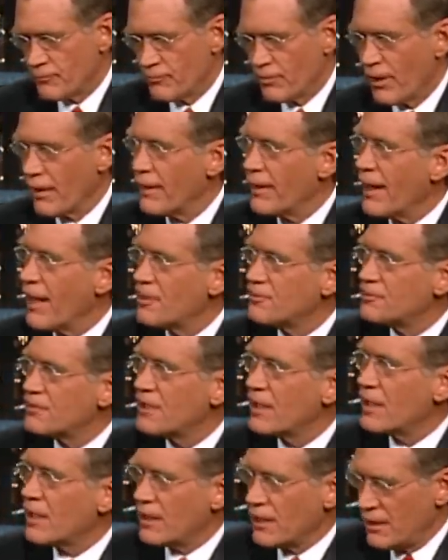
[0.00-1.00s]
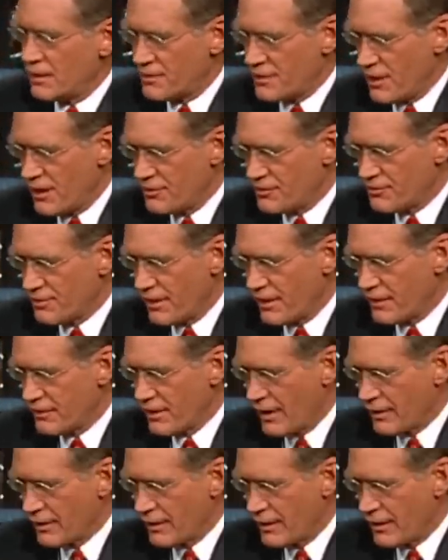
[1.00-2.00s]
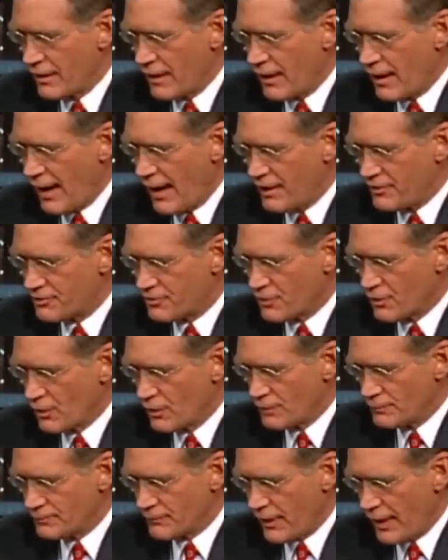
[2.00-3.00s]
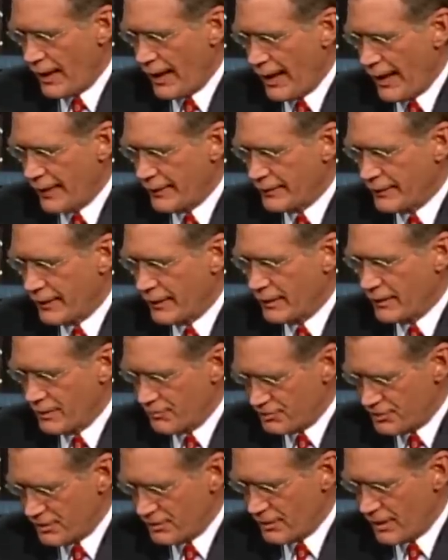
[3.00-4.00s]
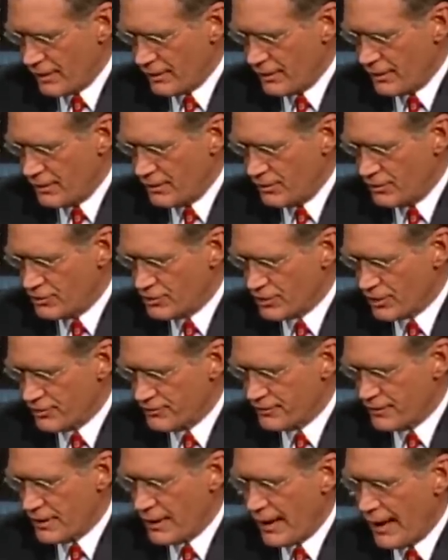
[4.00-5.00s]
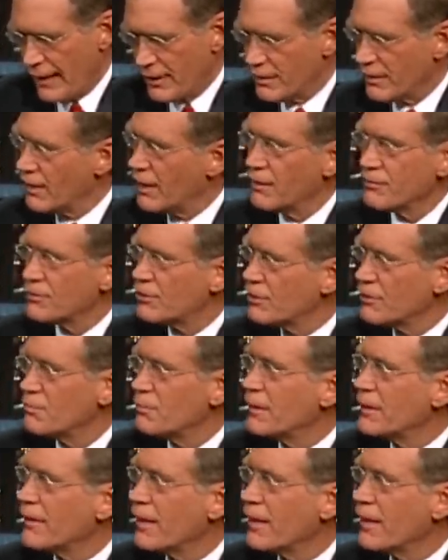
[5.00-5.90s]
Very nice kid. He attends uh, Nutley uh, High School and uh, lives in Nutley, New Jersey, and uh, uh, couldn't be a